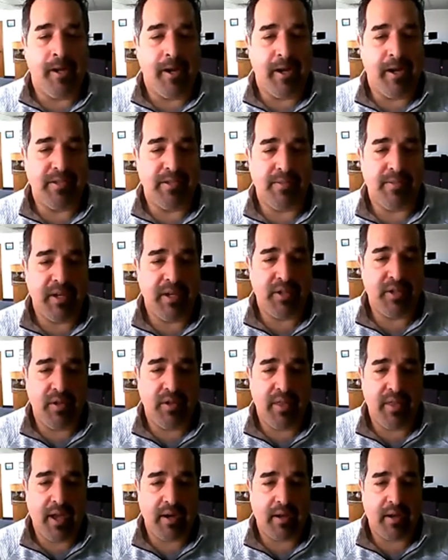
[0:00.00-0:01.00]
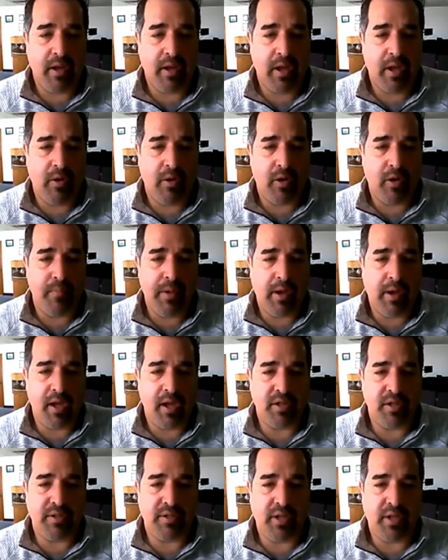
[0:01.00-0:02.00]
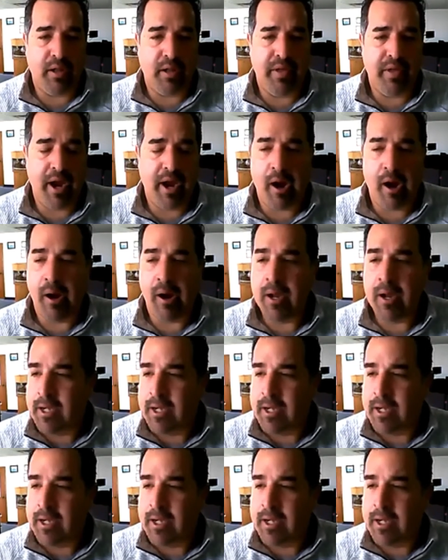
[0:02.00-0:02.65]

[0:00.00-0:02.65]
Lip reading: So make sure that communication is all there.